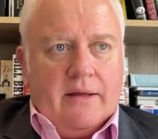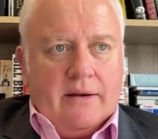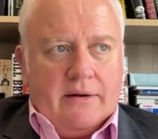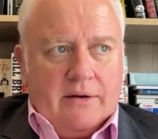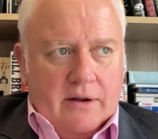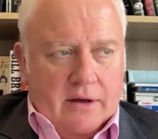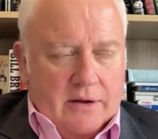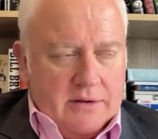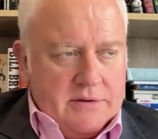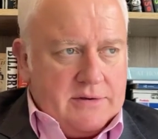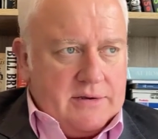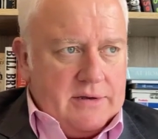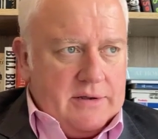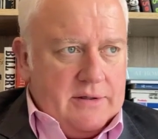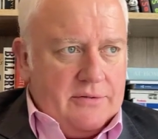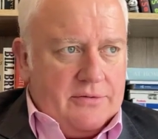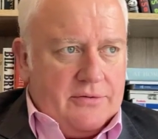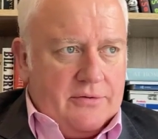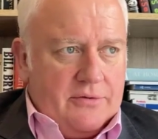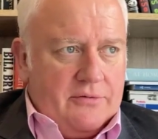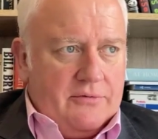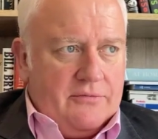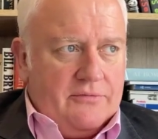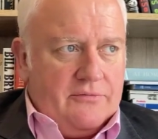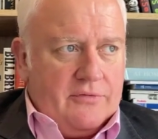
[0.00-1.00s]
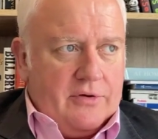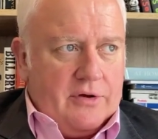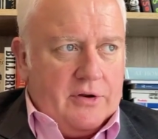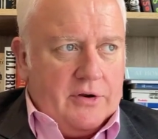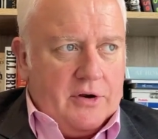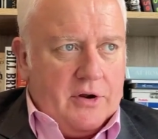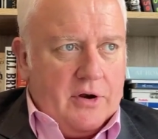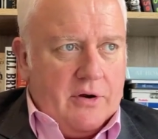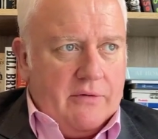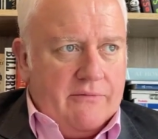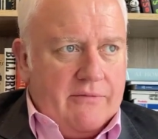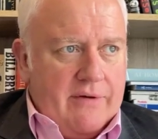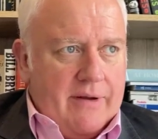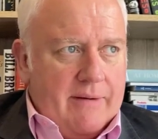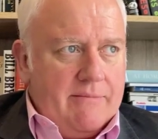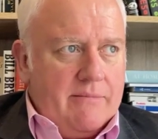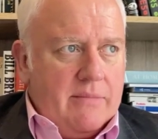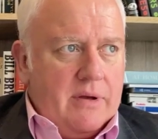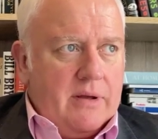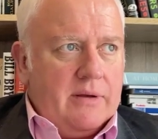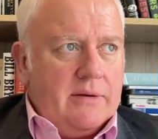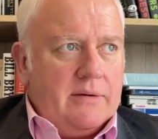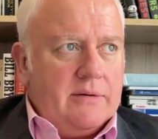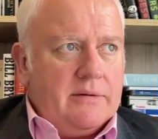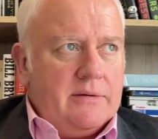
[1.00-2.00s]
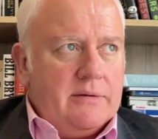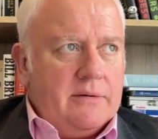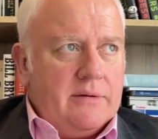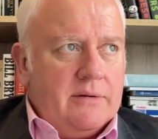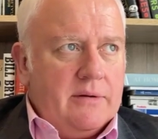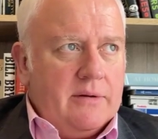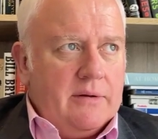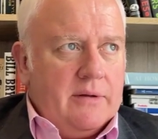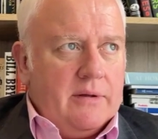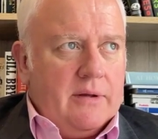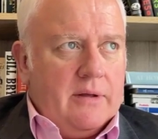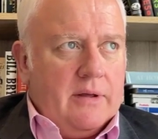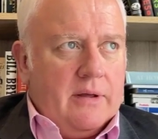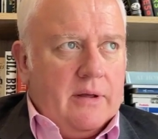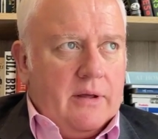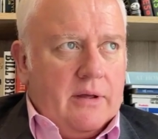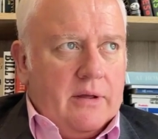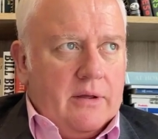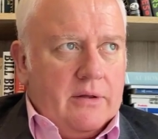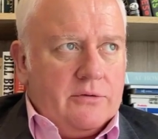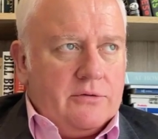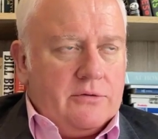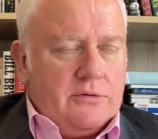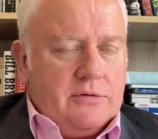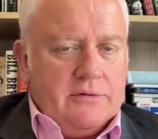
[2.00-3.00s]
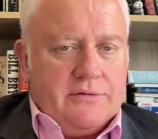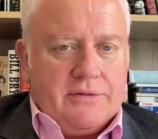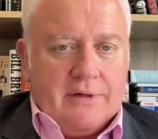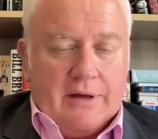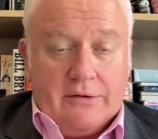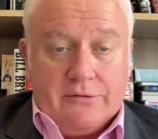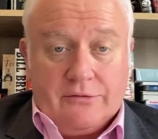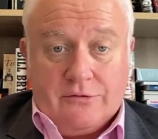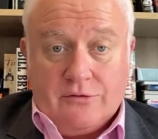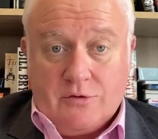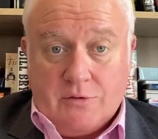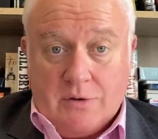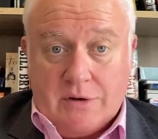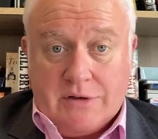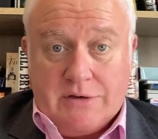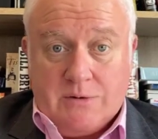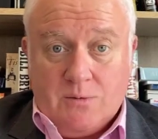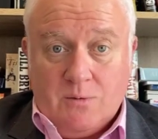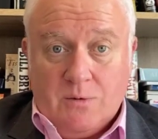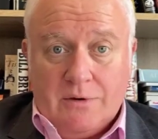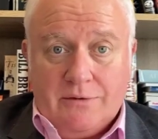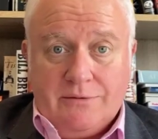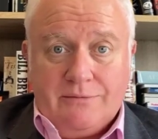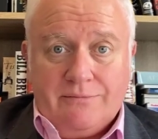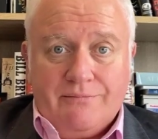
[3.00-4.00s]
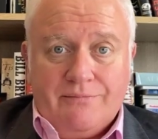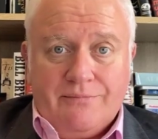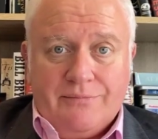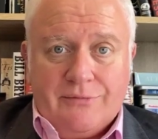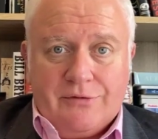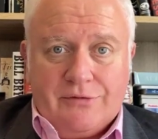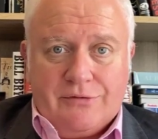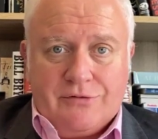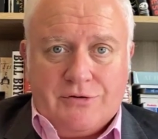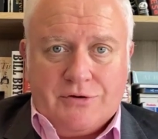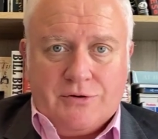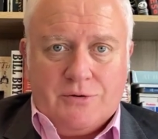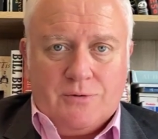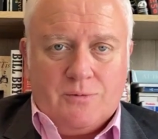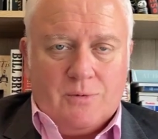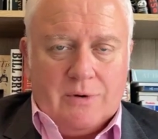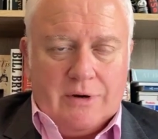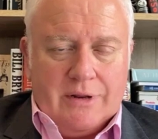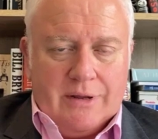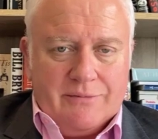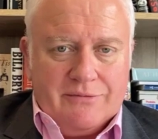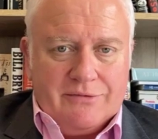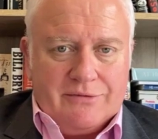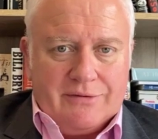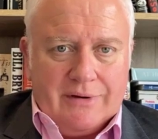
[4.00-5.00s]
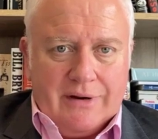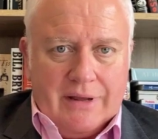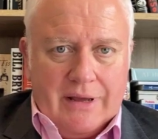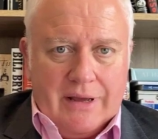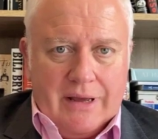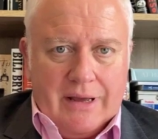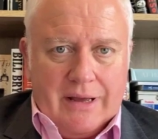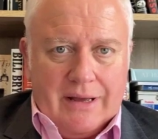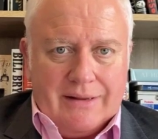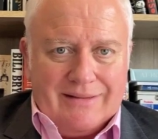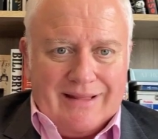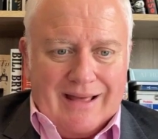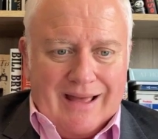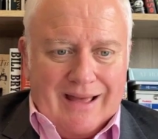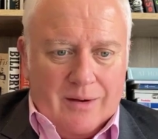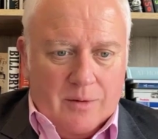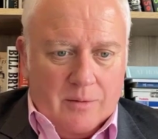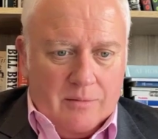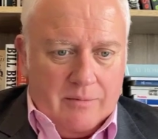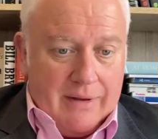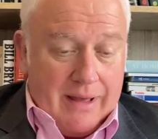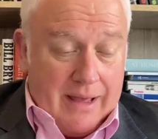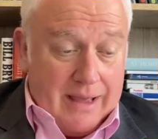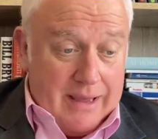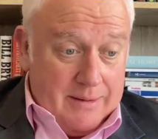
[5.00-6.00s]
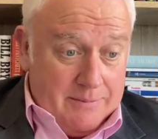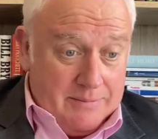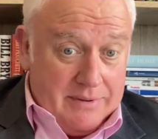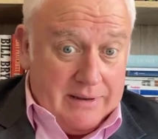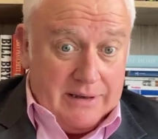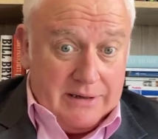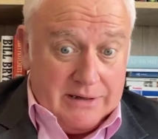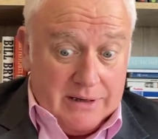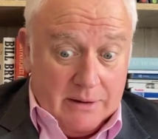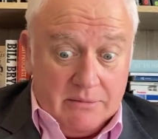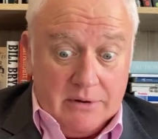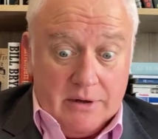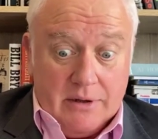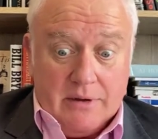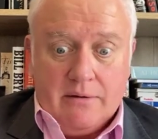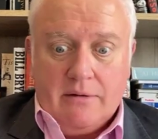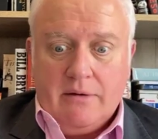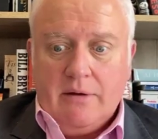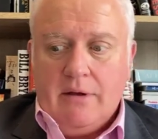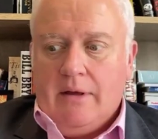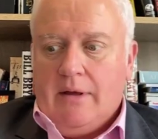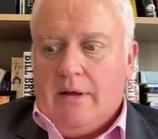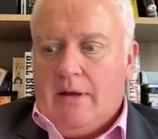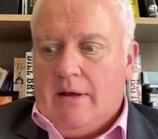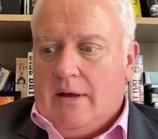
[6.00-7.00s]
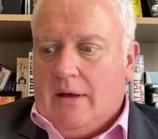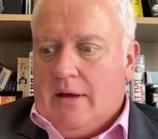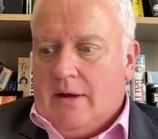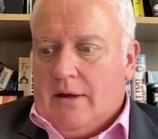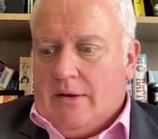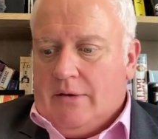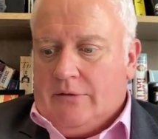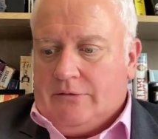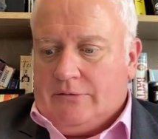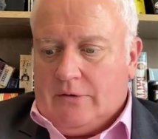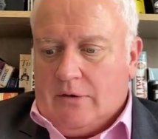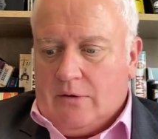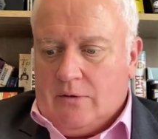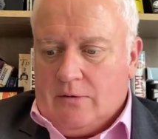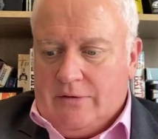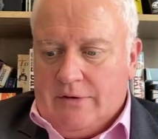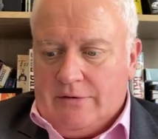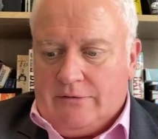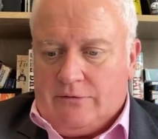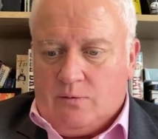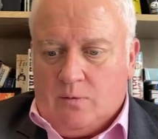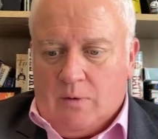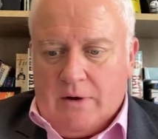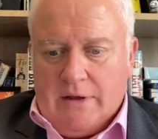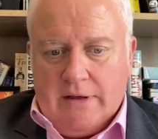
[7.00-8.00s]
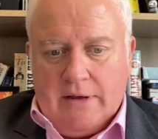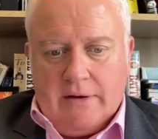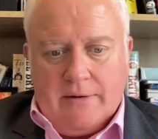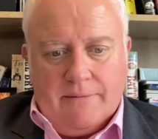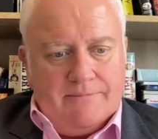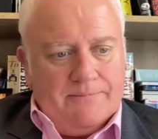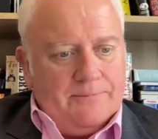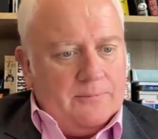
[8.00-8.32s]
19th of uh, November 2021. Stuart Williamson here at the helm, APW. So this week,